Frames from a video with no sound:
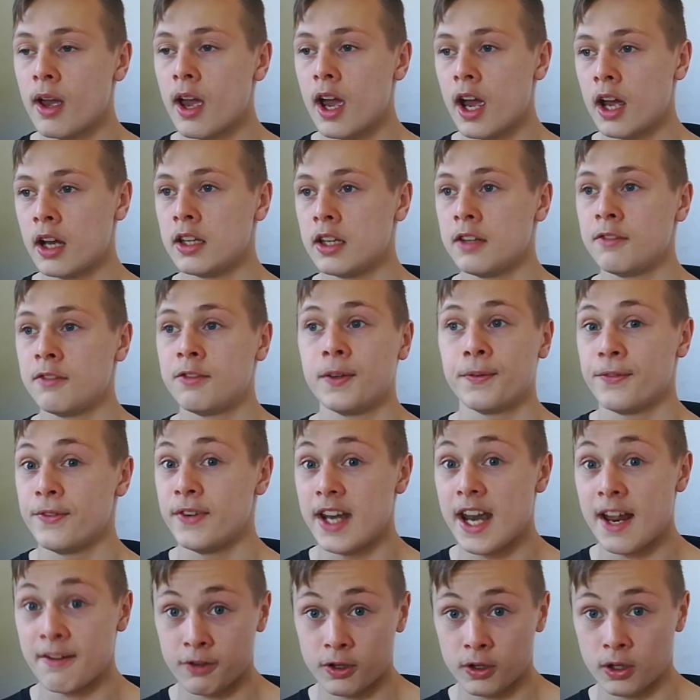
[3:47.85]
and if you've
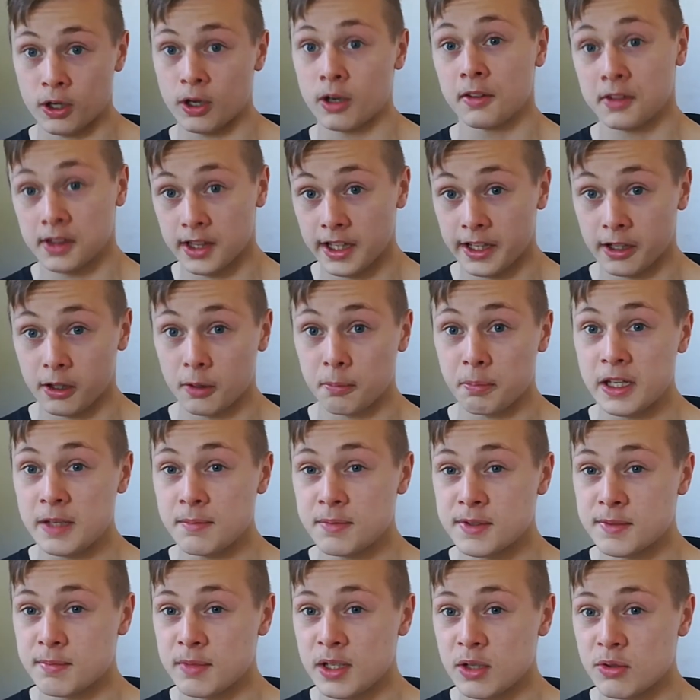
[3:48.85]
never heard Lil
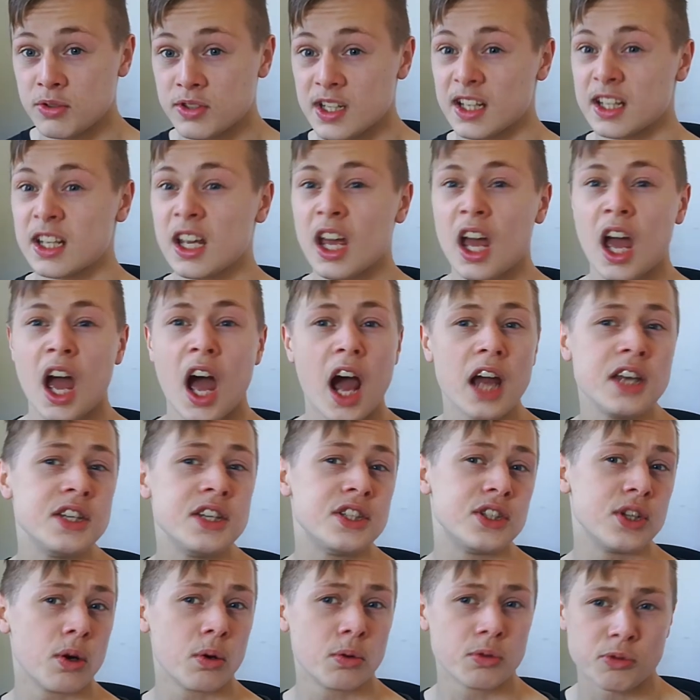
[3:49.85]
Peep's music, I
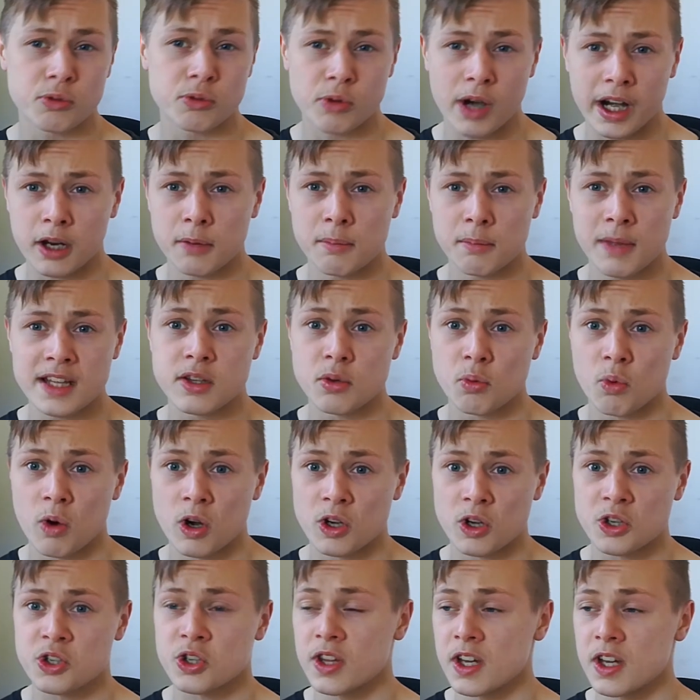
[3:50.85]
don't recommend to
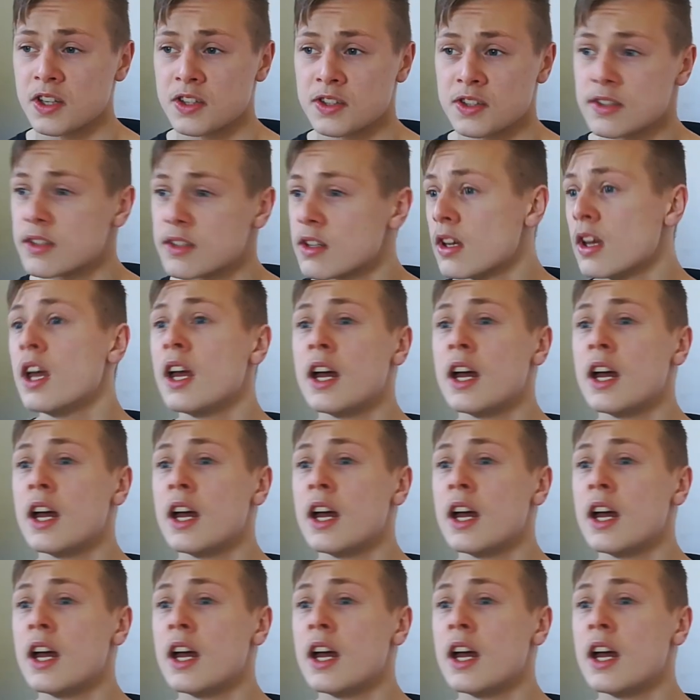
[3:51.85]
watch this.